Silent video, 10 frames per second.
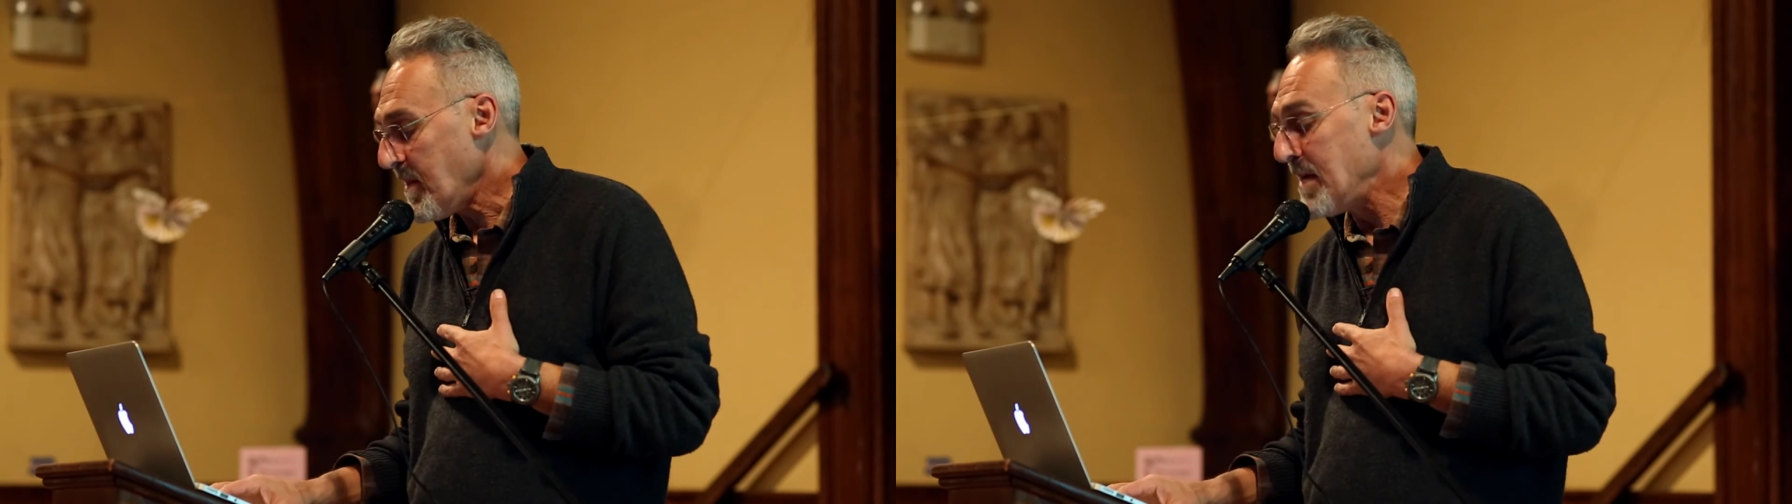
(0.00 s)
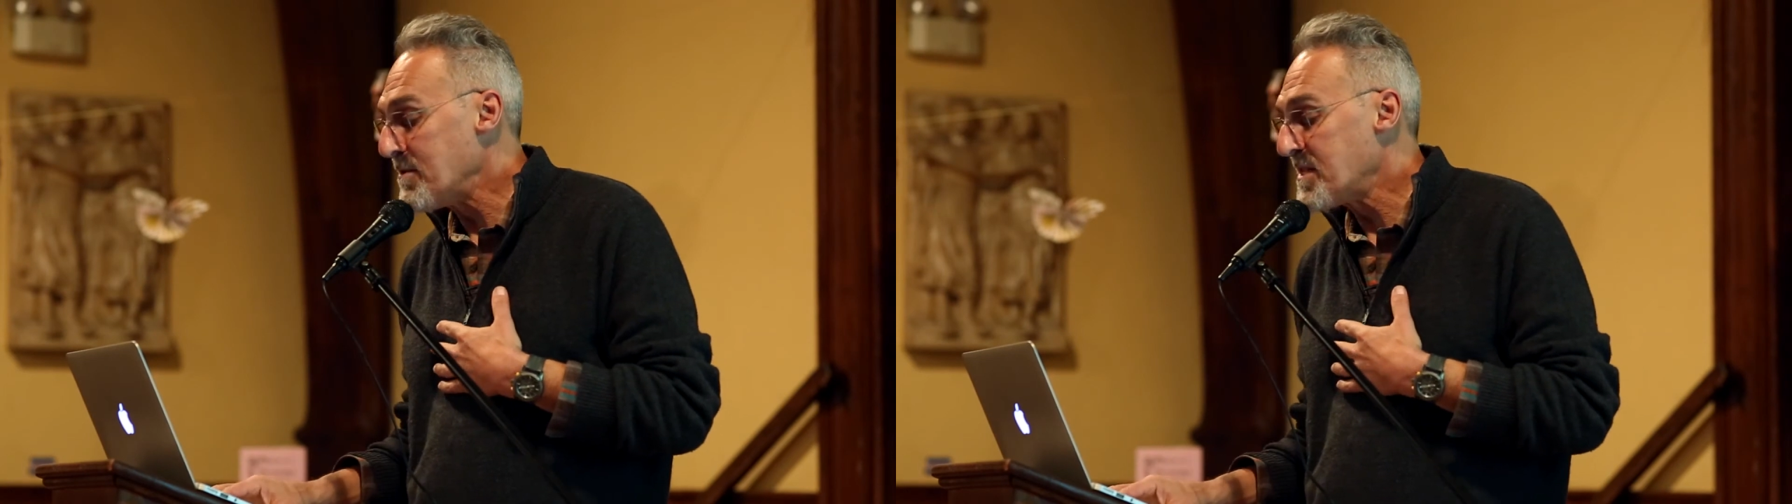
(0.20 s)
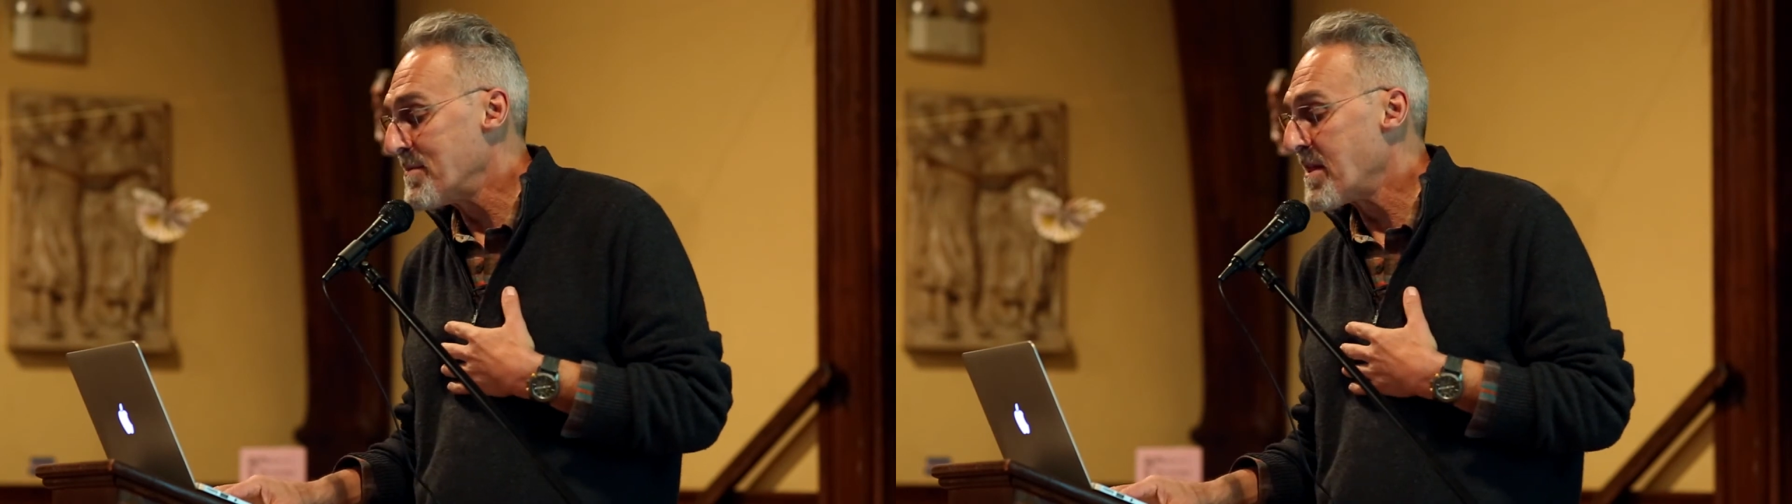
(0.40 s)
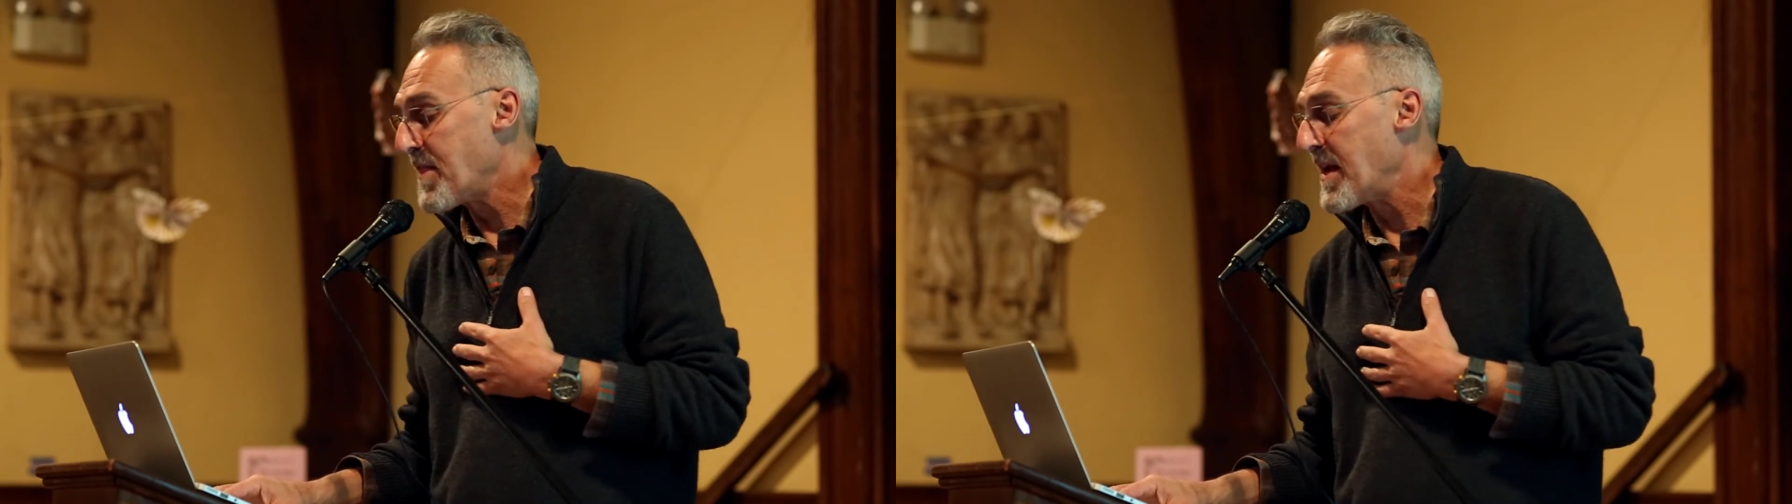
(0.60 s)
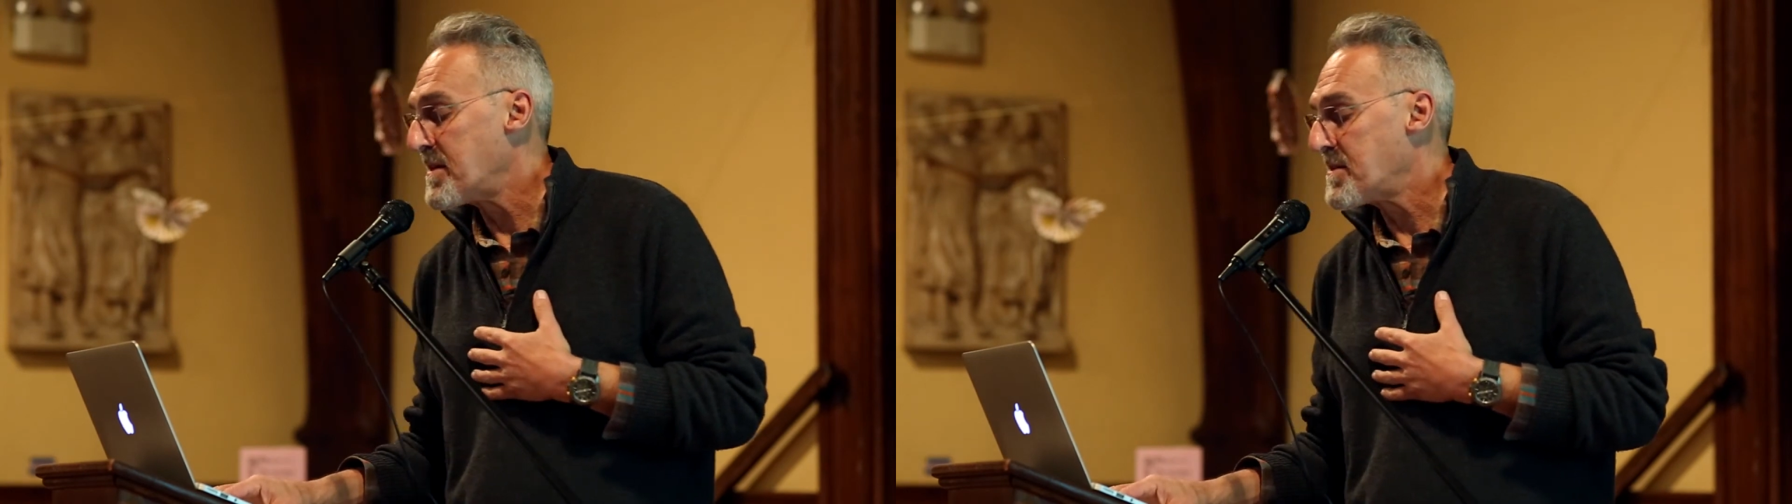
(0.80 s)
Here are some of the
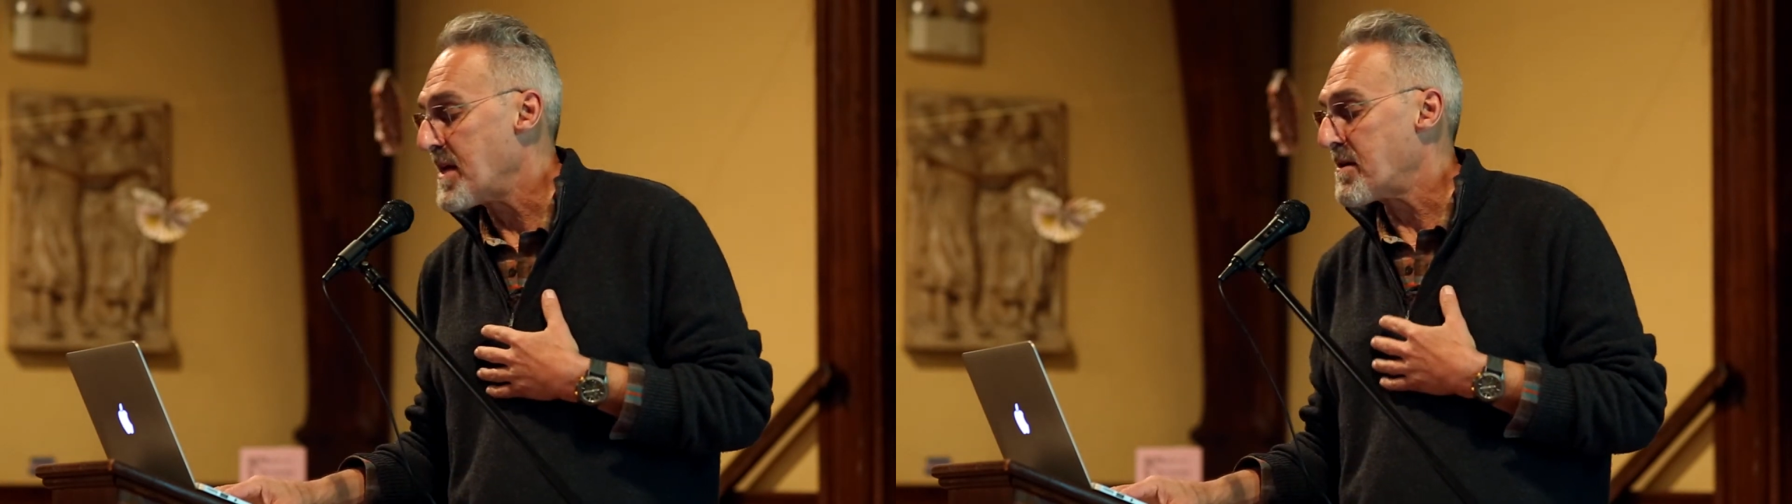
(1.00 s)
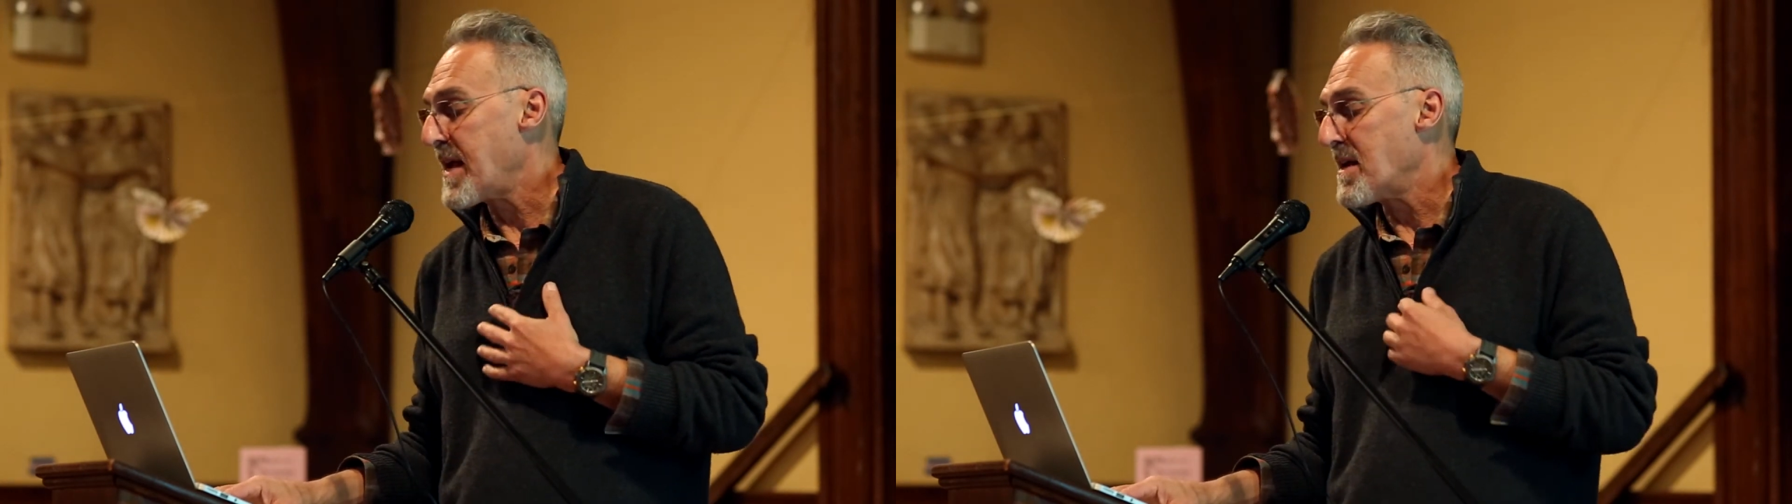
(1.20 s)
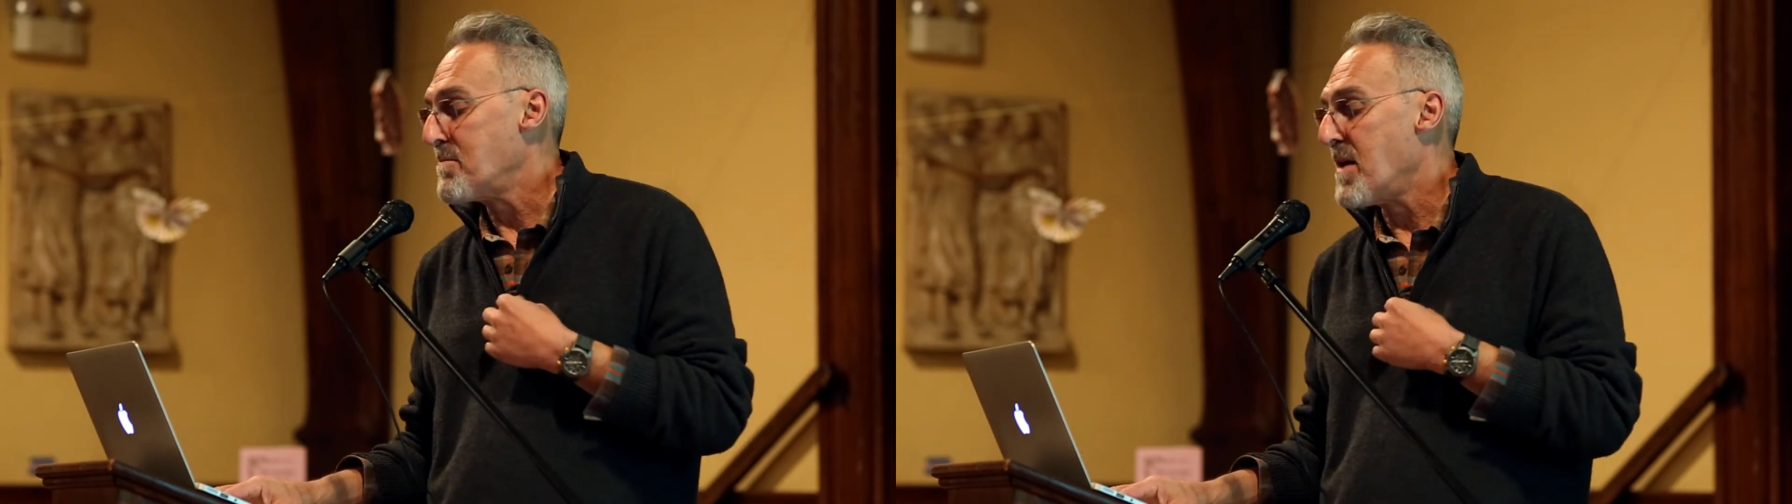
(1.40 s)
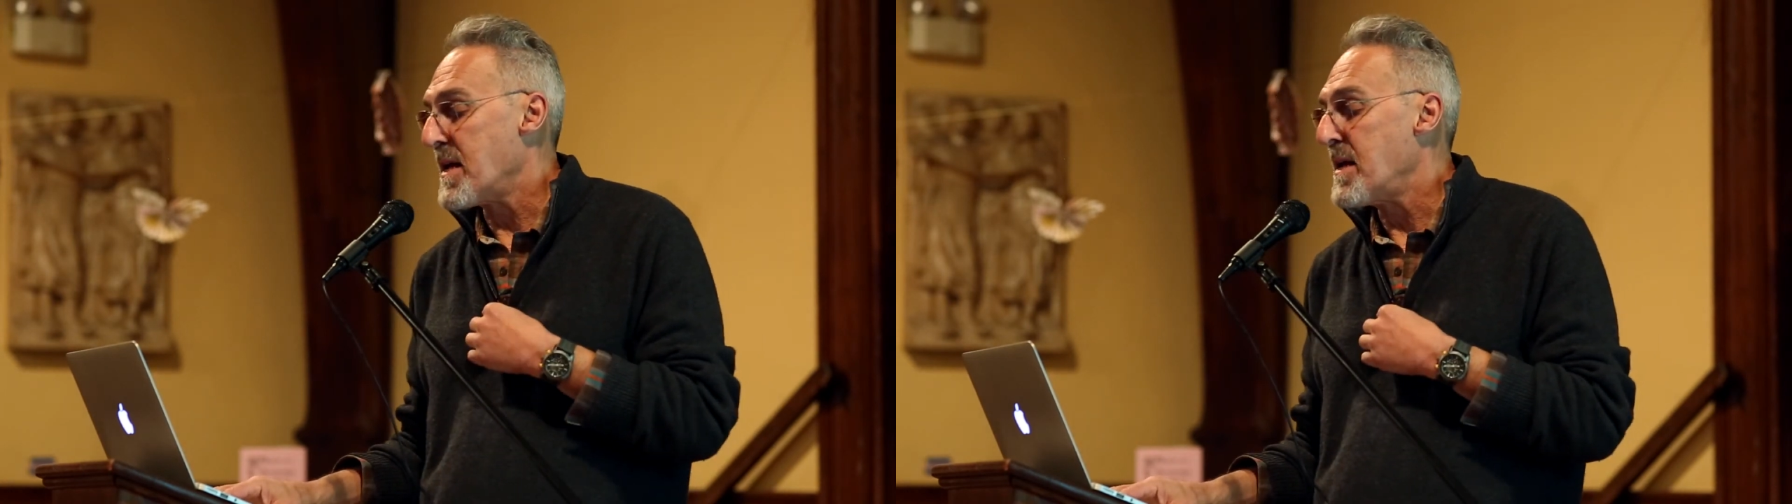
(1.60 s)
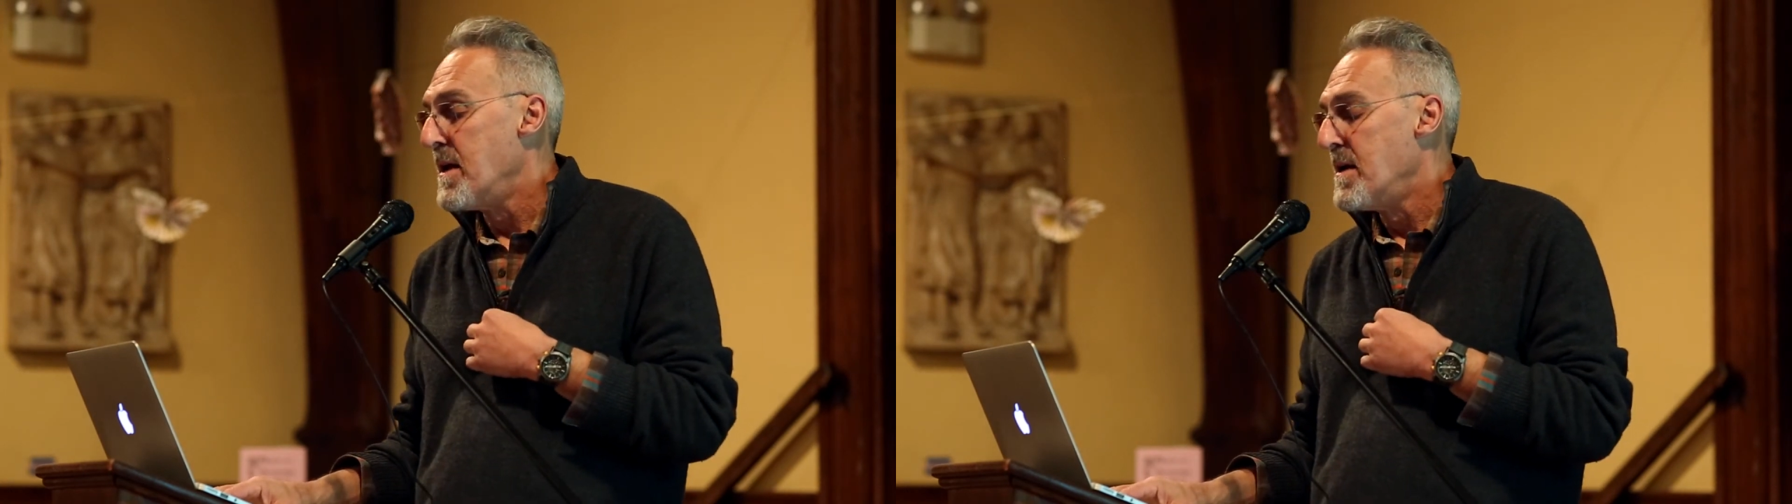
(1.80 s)
things that are getting
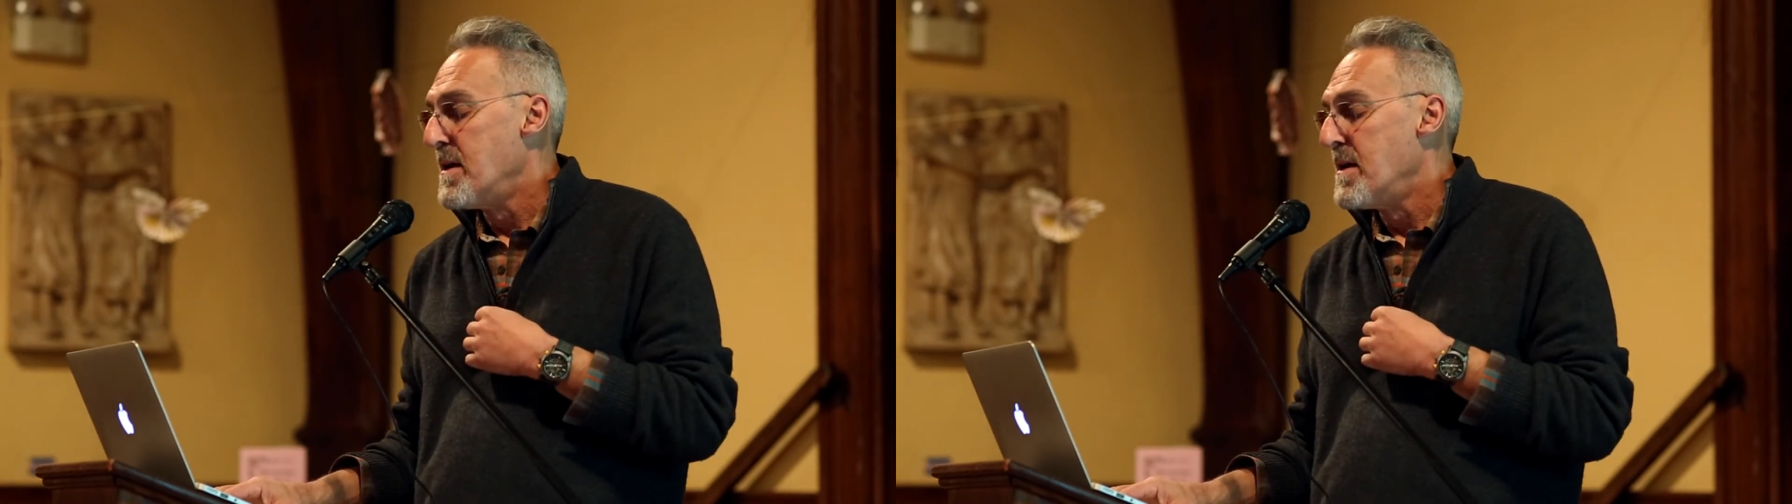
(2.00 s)
money